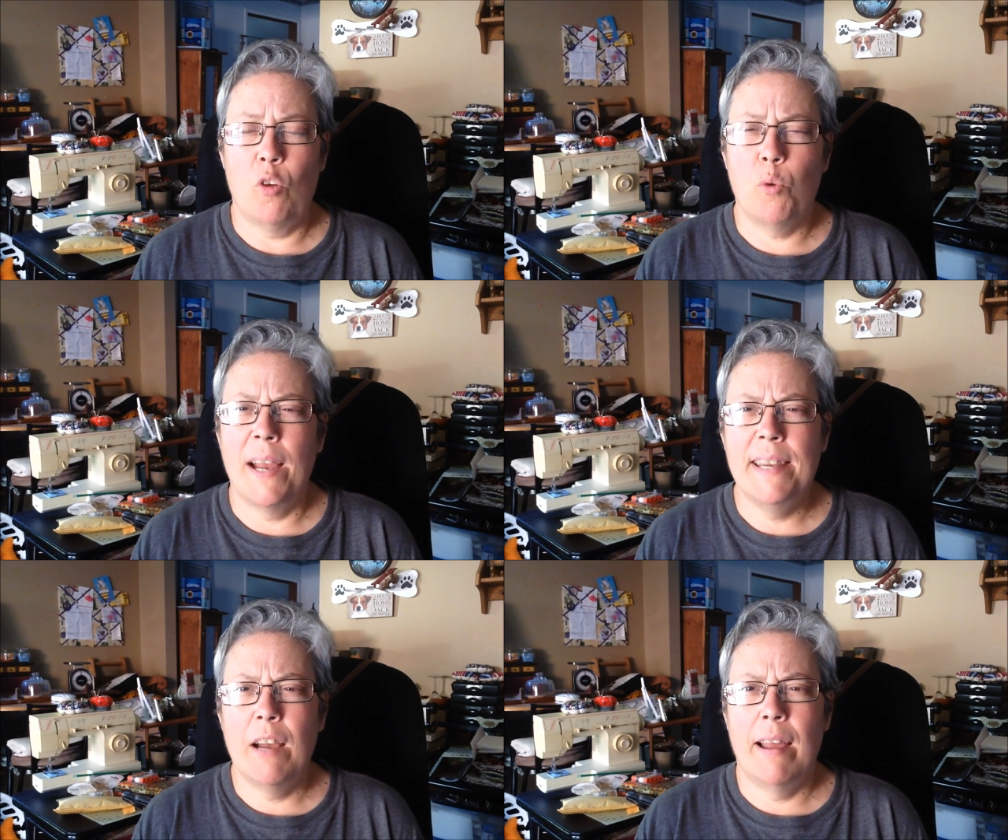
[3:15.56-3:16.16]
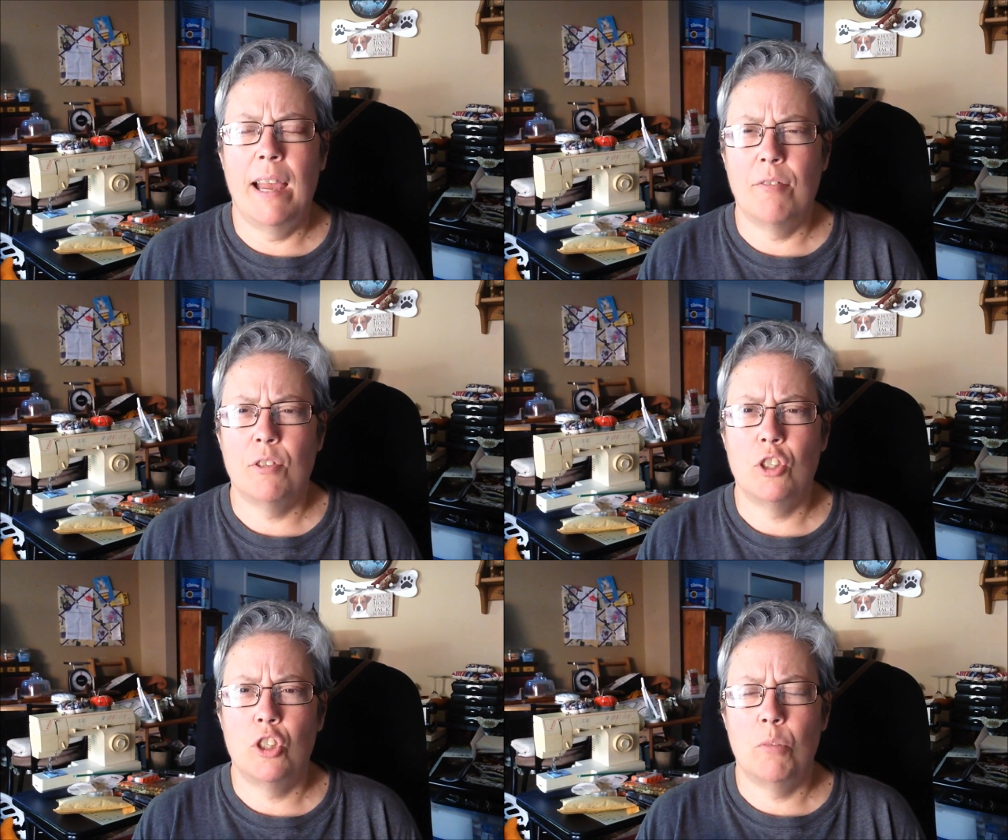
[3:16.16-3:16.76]
Right now I have
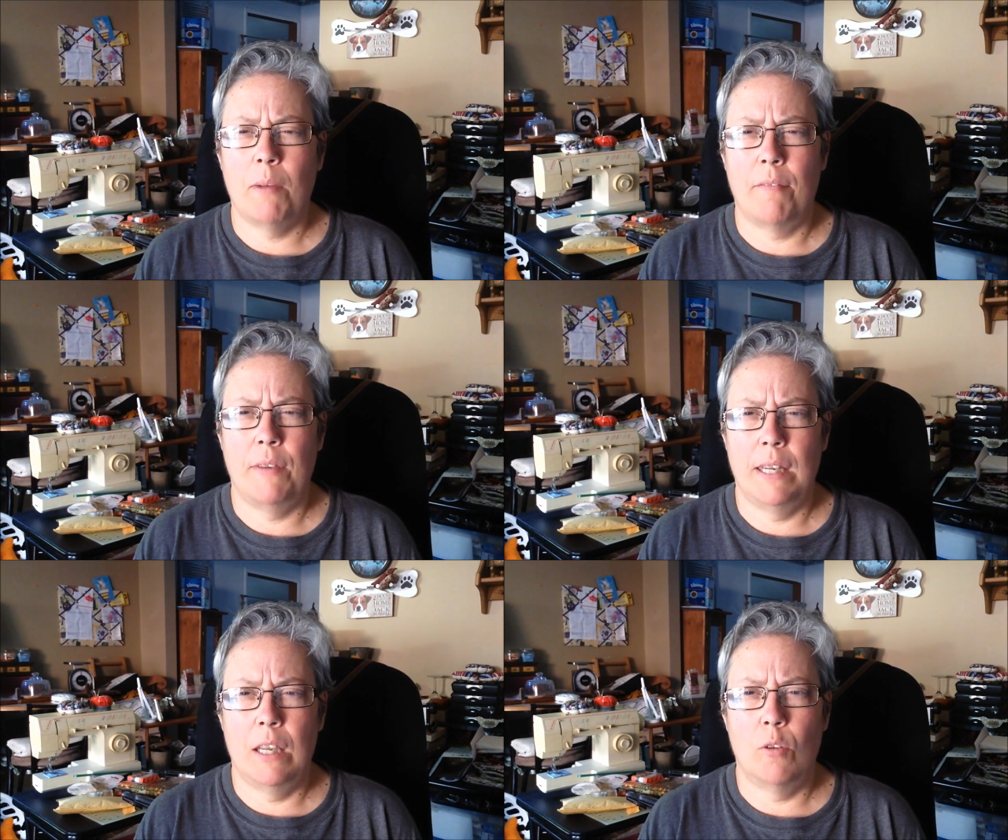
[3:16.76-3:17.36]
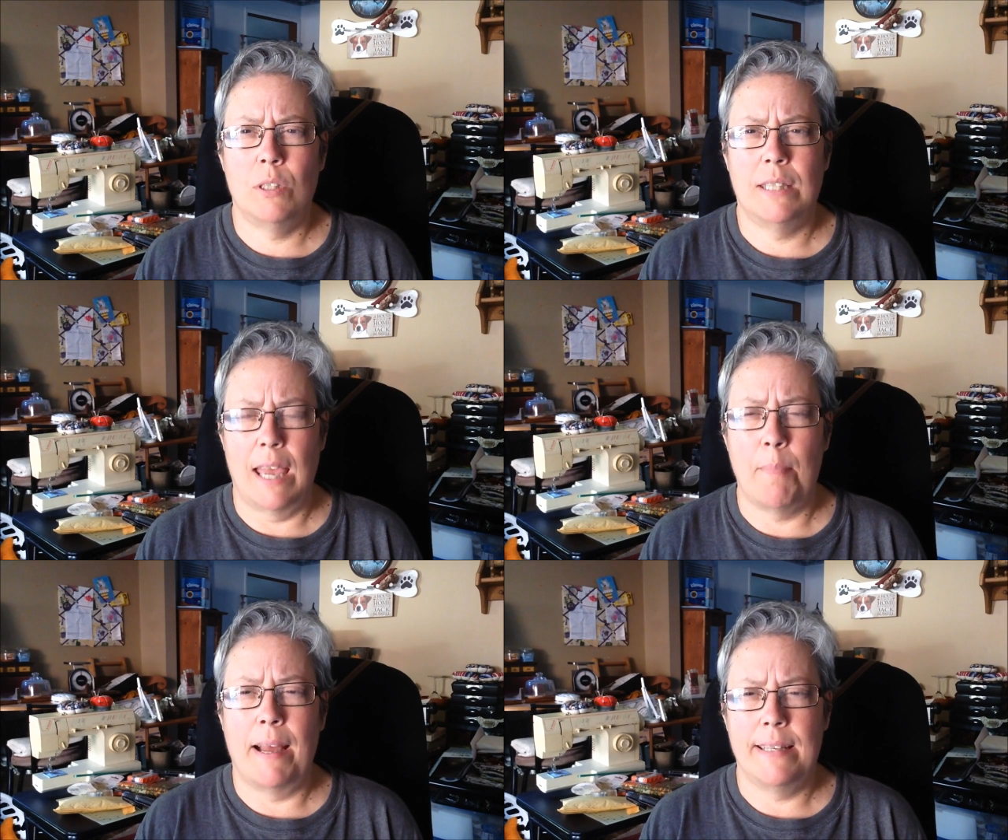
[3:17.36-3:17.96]
to shoot my videos
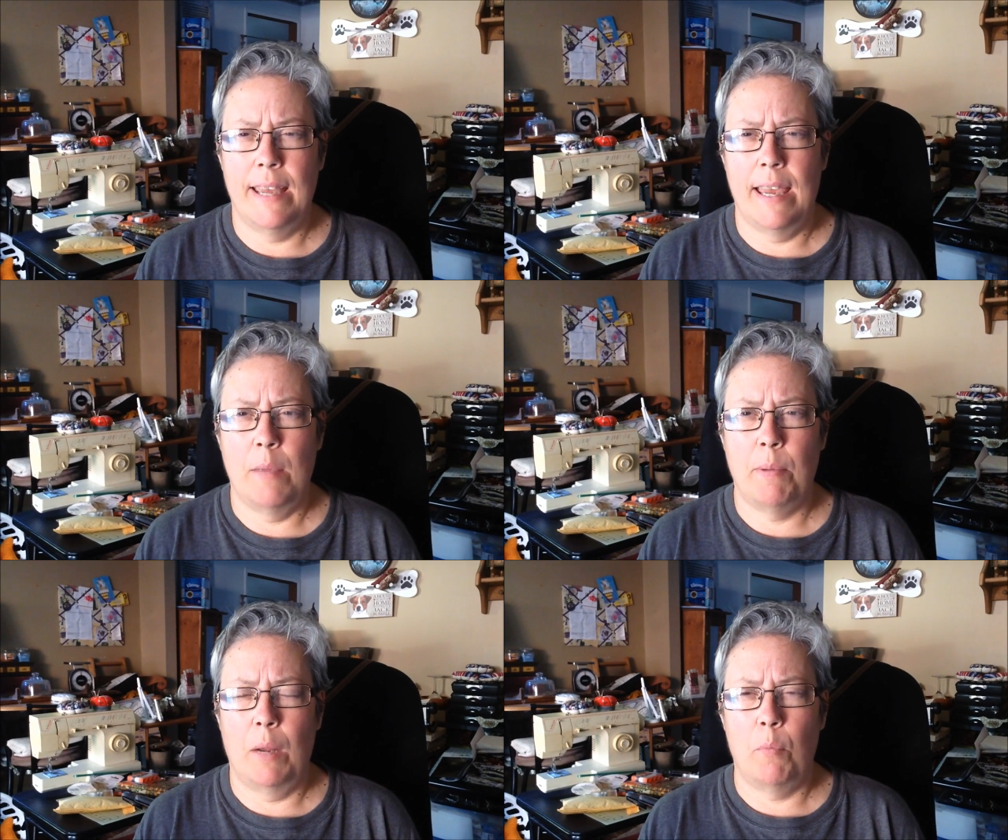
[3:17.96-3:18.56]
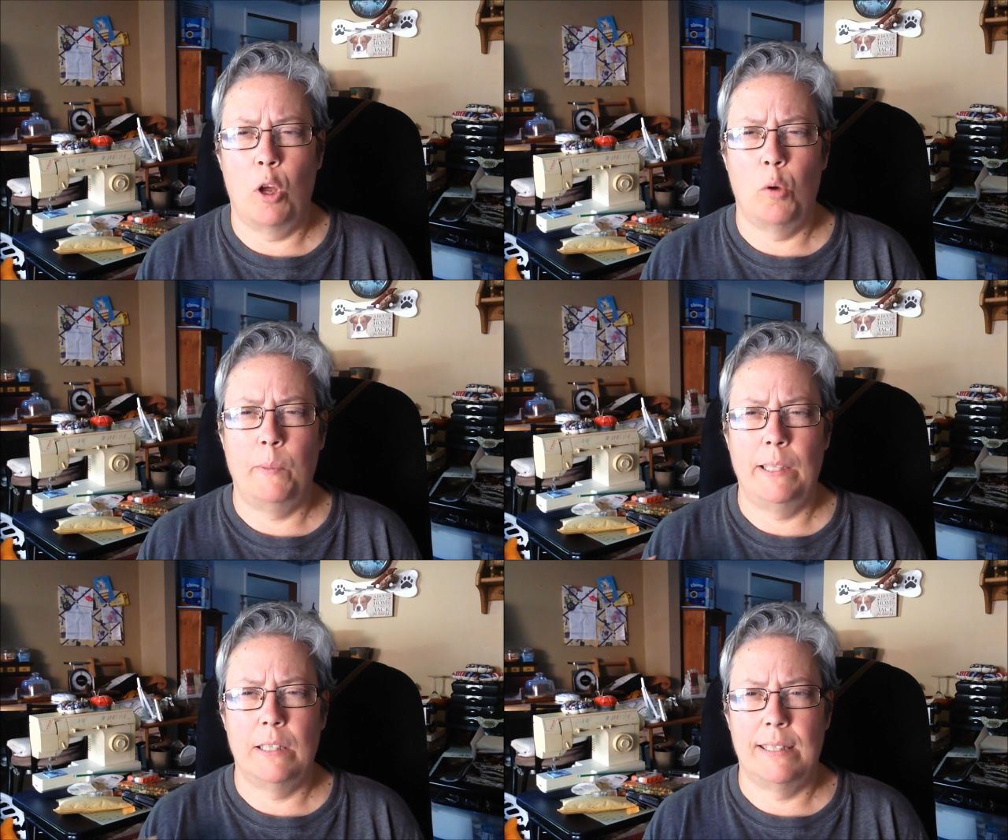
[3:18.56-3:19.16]
day by day, but I'm
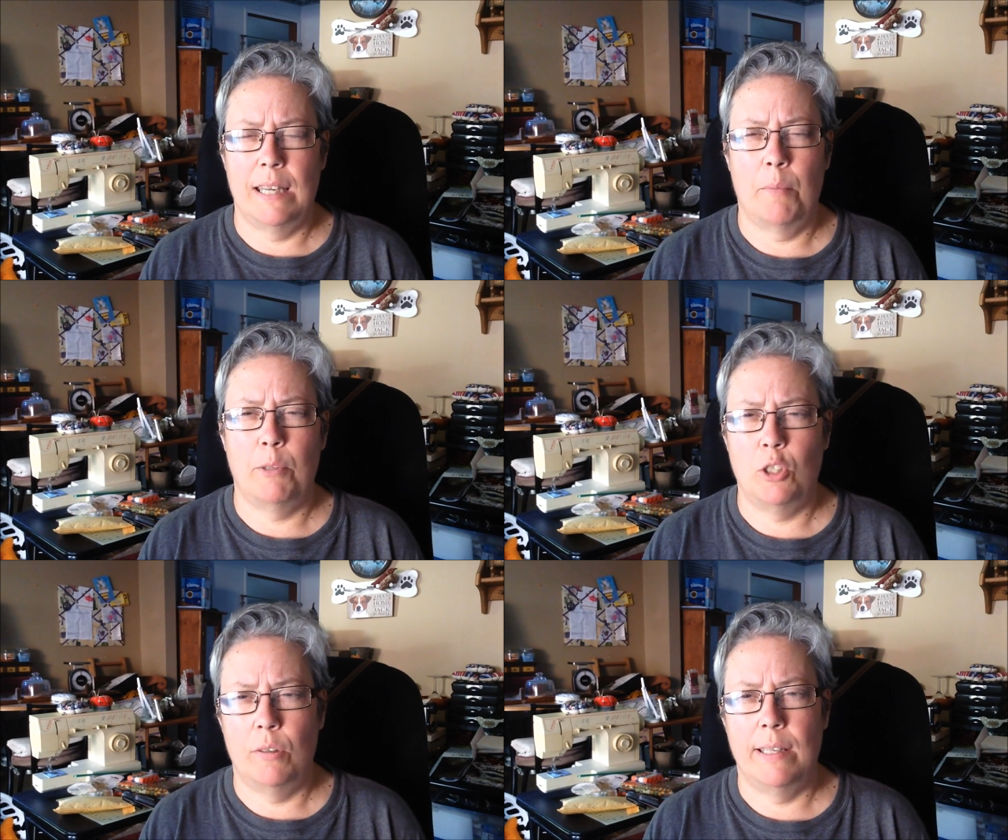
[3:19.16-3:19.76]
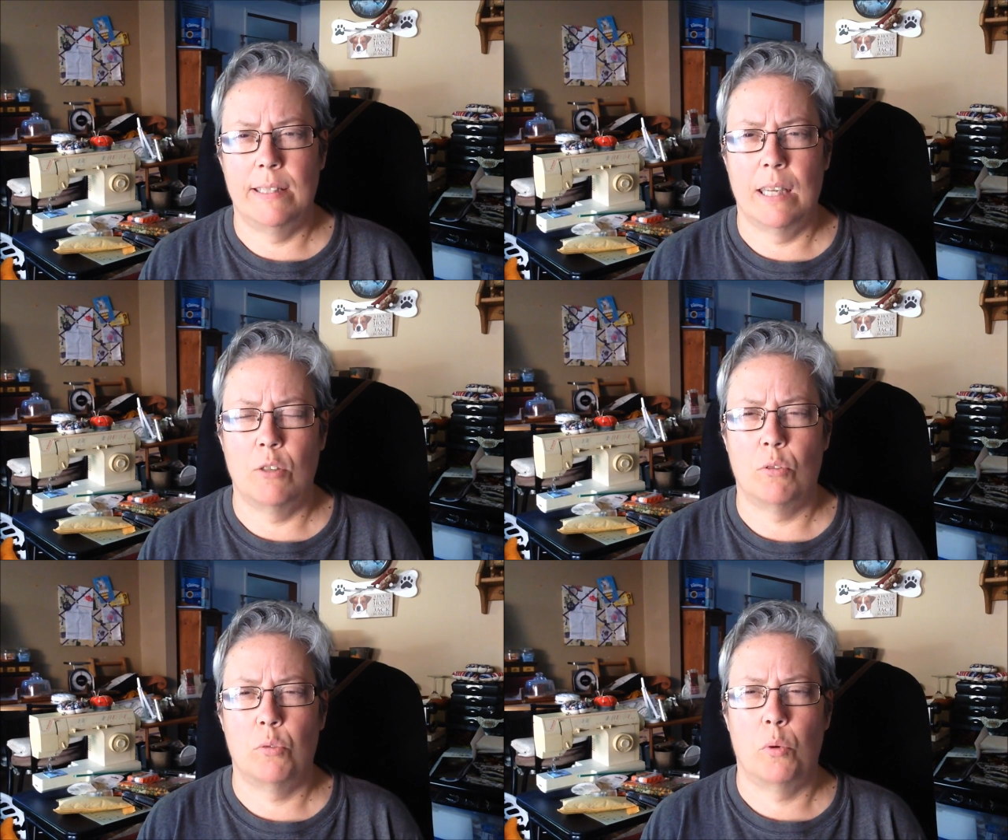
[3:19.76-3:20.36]
hoping to set up a shooting
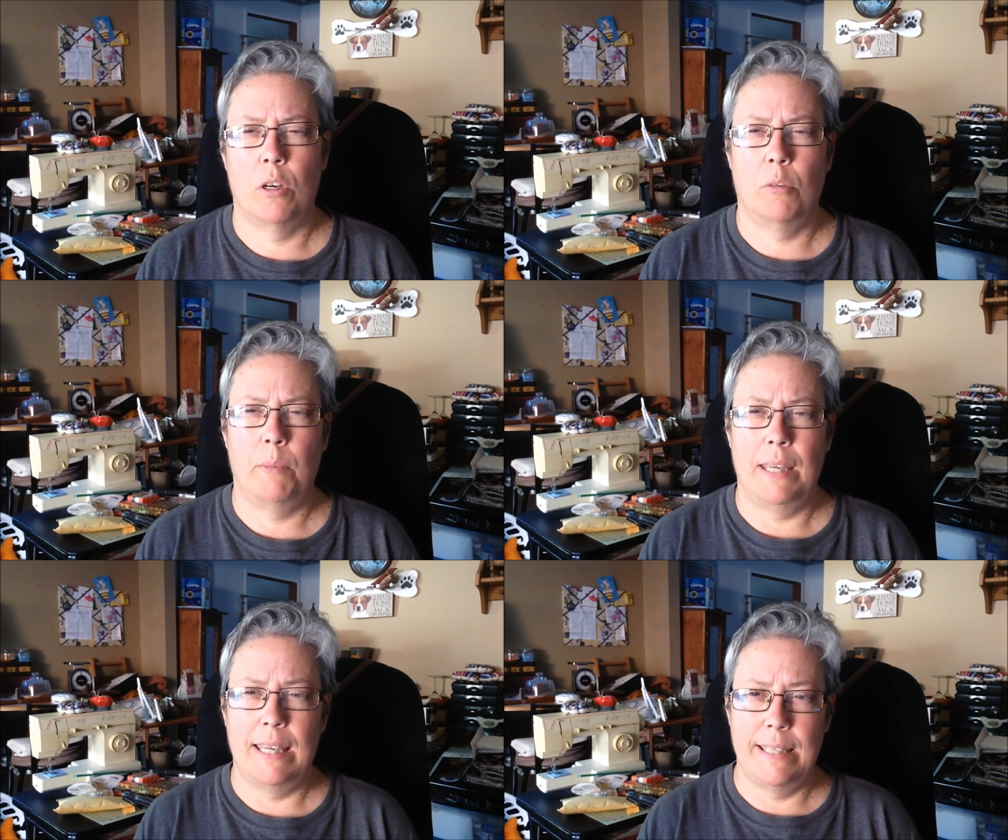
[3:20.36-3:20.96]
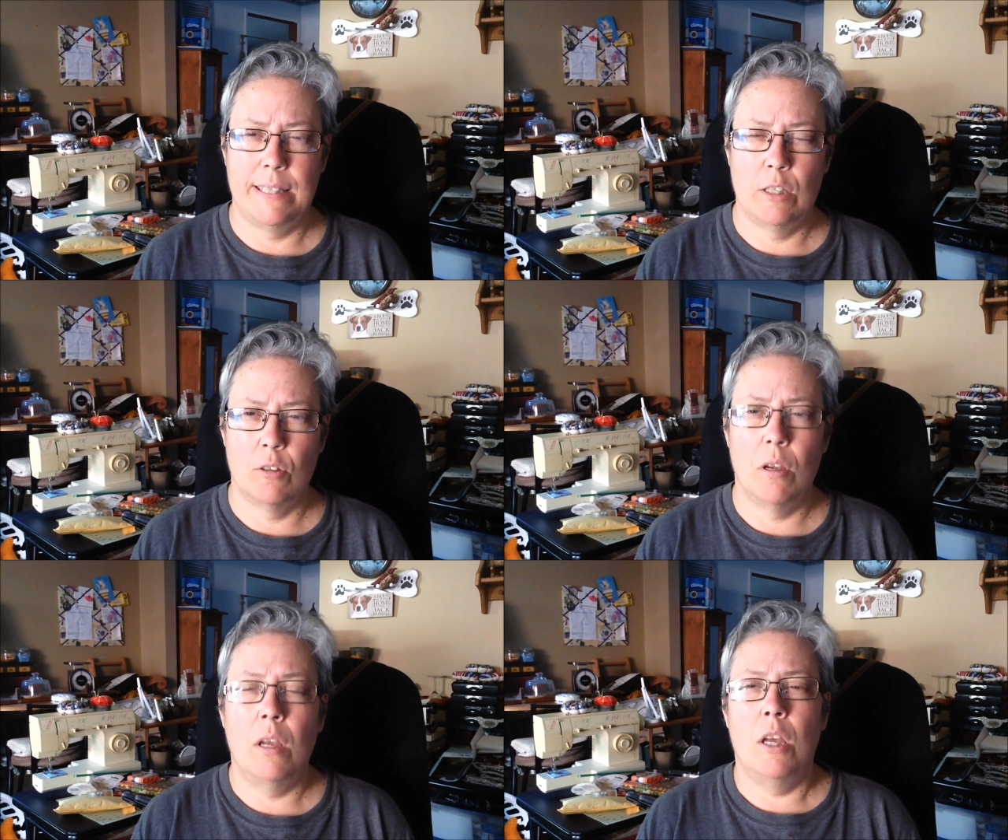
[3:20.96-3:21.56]
schedule to where it'll be easier.